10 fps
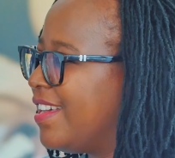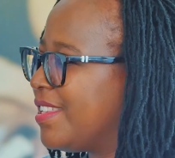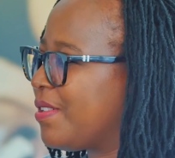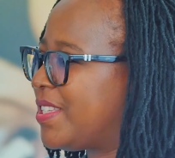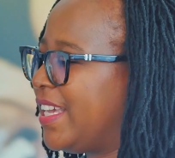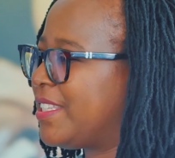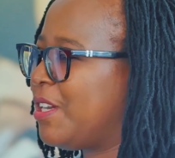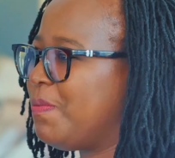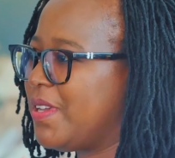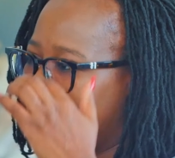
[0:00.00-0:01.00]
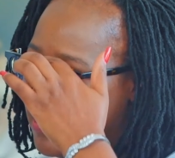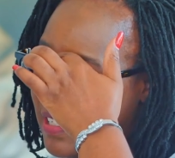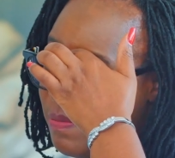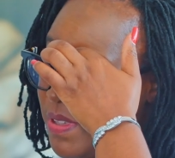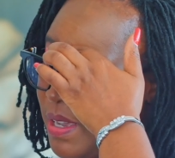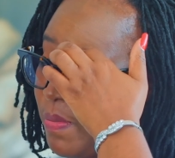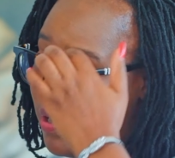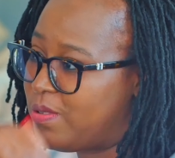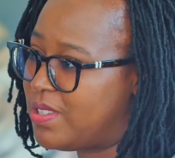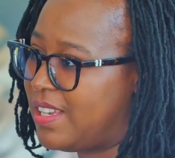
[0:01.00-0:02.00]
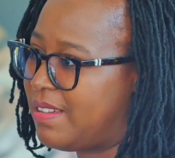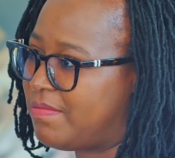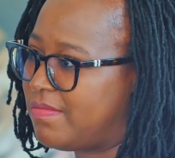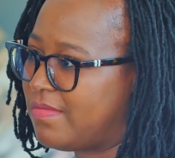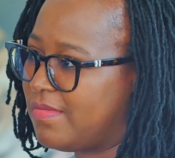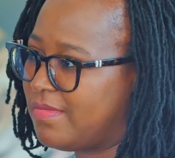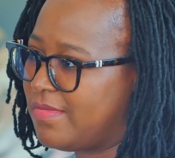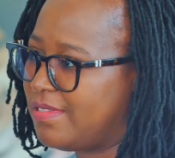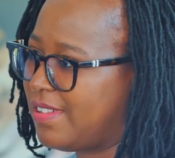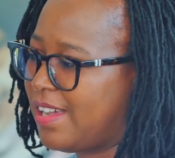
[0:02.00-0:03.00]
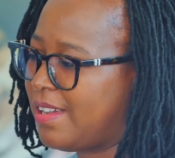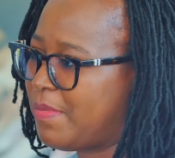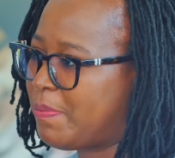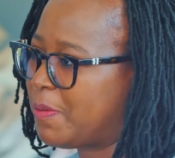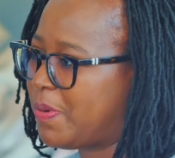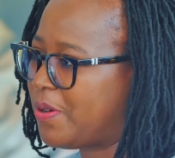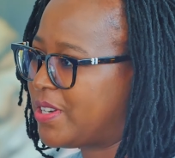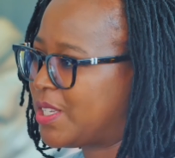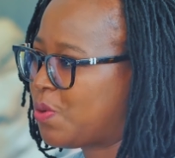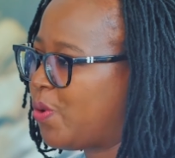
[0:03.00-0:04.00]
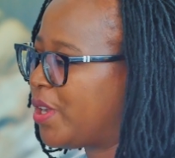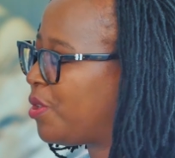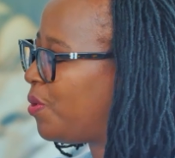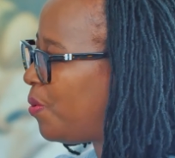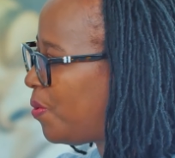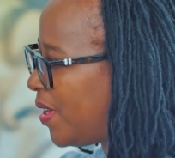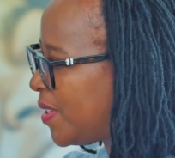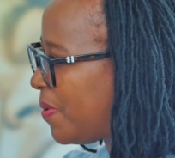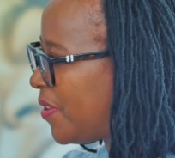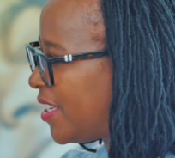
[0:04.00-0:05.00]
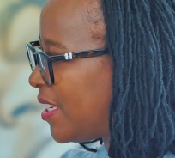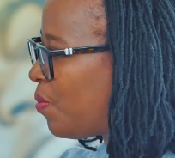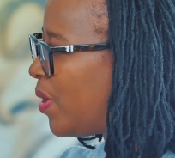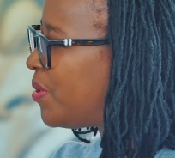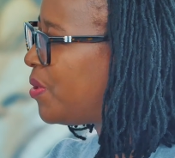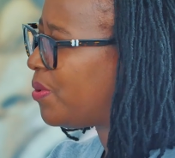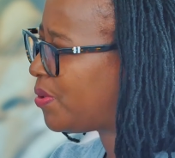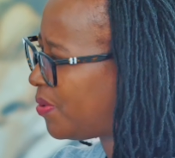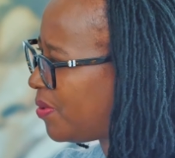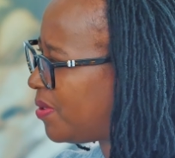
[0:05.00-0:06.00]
So tell me something about Paratus. Who are you as Paratus, and what do you do?